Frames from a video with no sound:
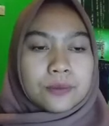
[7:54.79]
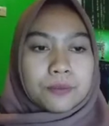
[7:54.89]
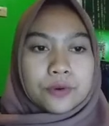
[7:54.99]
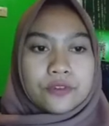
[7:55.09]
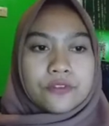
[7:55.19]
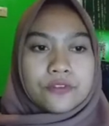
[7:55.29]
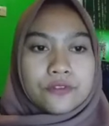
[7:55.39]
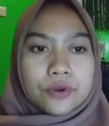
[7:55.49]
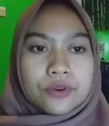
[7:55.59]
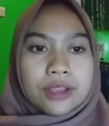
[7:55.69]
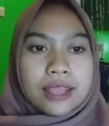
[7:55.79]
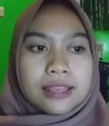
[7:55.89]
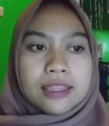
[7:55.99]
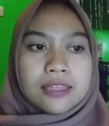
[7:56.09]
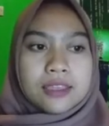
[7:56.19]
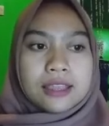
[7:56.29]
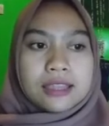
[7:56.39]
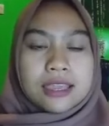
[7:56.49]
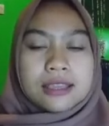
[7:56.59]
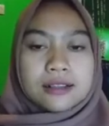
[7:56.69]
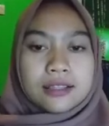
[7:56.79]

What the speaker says: a proof for anything they